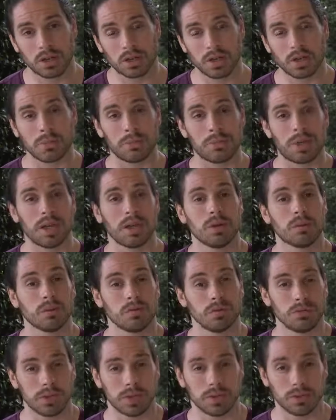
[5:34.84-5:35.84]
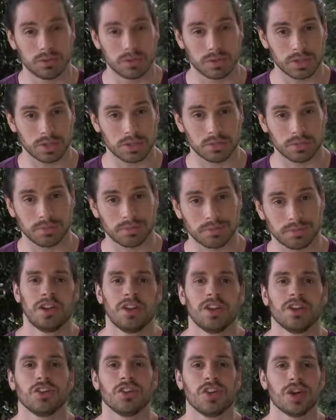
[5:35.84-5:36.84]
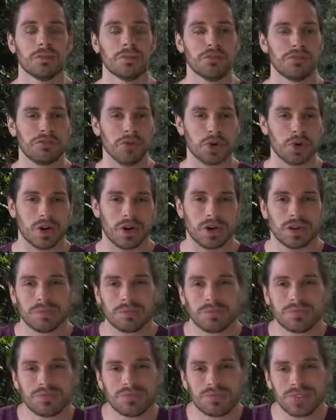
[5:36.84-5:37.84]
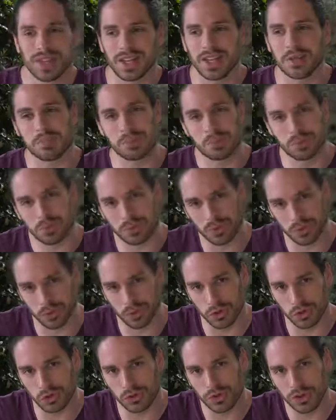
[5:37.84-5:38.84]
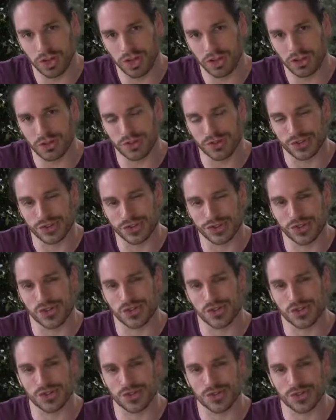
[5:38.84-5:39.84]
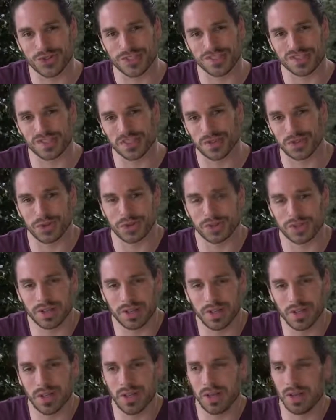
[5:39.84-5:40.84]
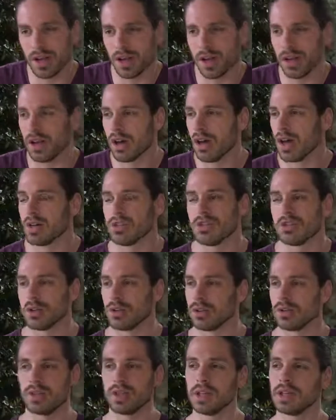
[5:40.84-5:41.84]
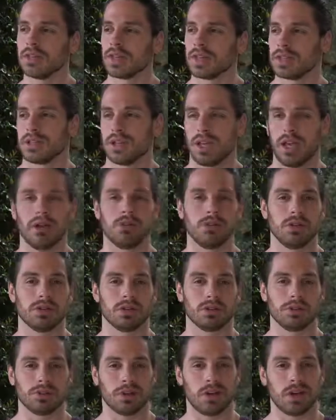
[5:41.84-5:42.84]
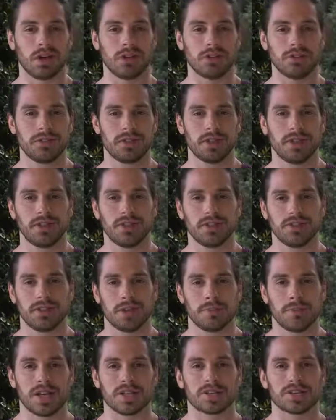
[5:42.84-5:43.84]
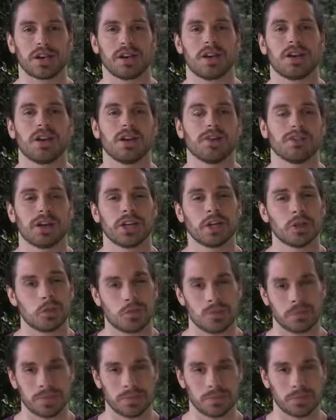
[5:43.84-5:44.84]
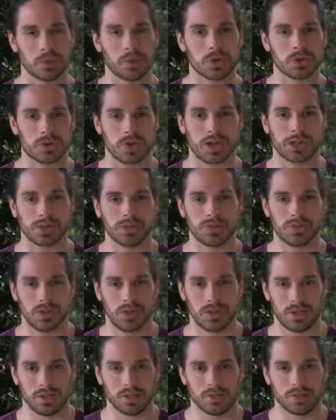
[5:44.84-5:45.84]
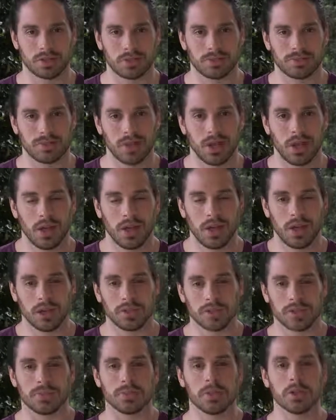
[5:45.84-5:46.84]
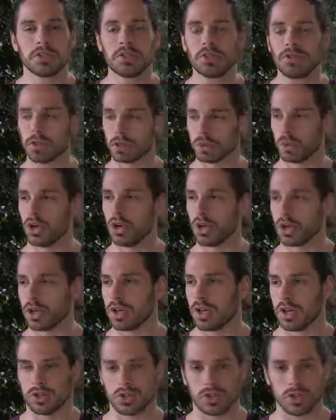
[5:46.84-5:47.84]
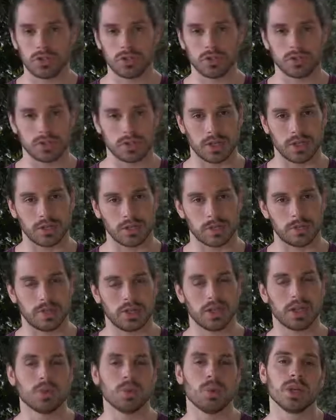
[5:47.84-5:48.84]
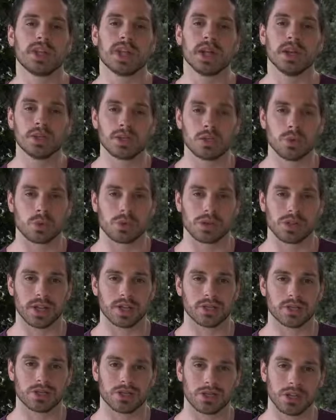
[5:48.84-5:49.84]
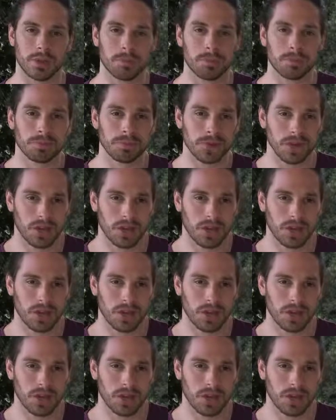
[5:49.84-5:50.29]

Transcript: that a man would fear losing. Number 4, improve your social skills. I don't think there's an area of life that makes the high-value woman more attractive than this. See, most of us work on our social skills, but then we get into a relationship